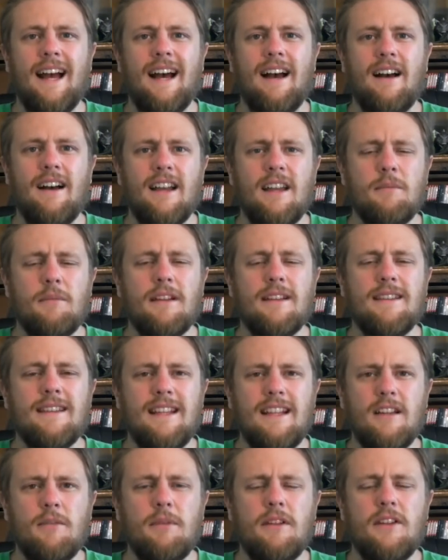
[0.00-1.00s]
I am a
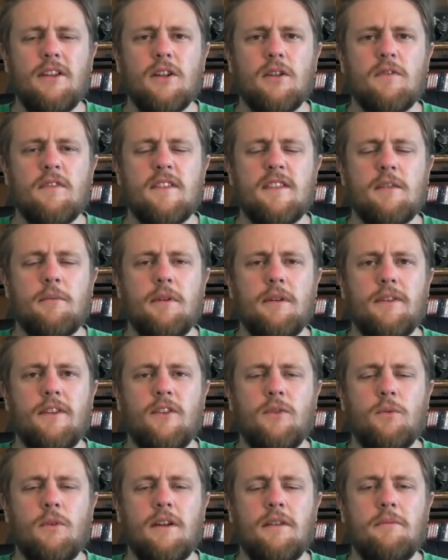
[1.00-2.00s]
little bit nervous about
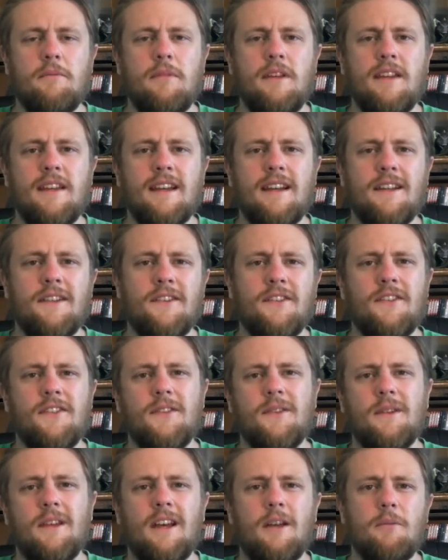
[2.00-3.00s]
this one
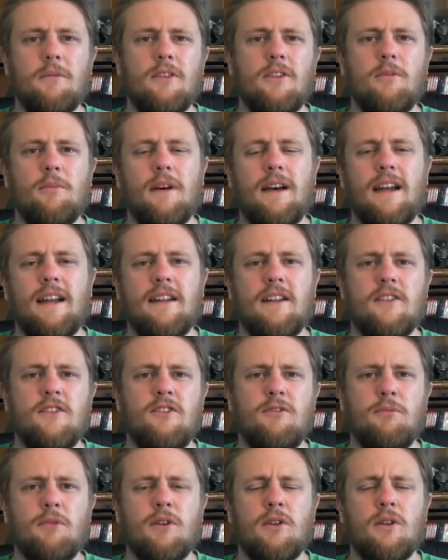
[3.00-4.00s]
because I'm a little behind on
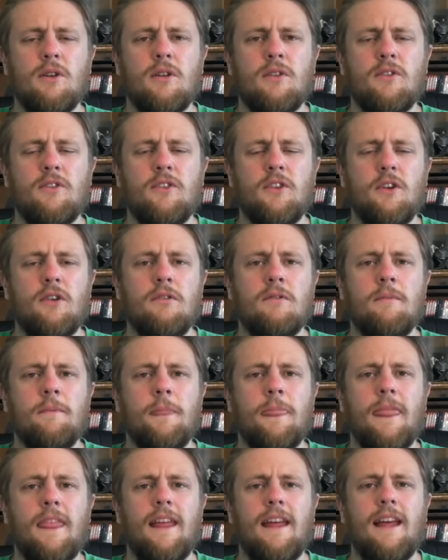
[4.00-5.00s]
Supergirl, so
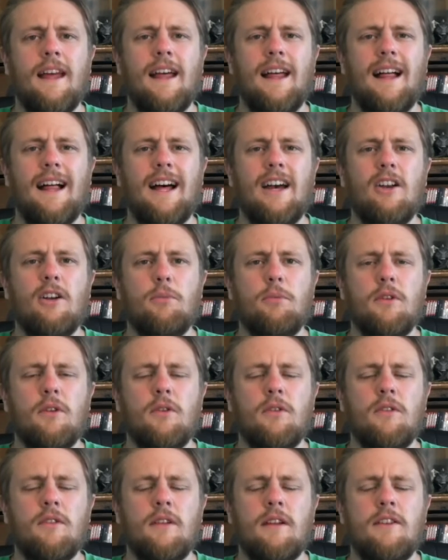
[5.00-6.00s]
I hope
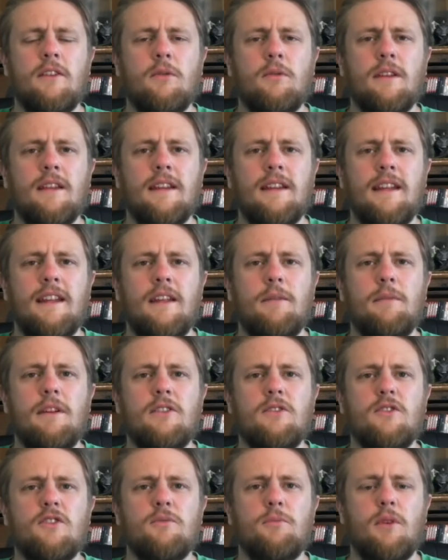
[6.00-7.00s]
I don't get any
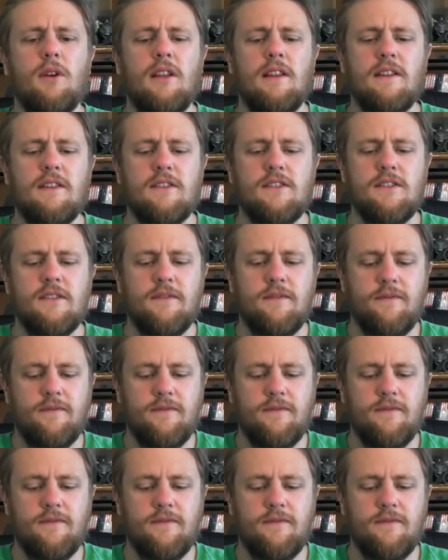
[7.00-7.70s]
major spoilers.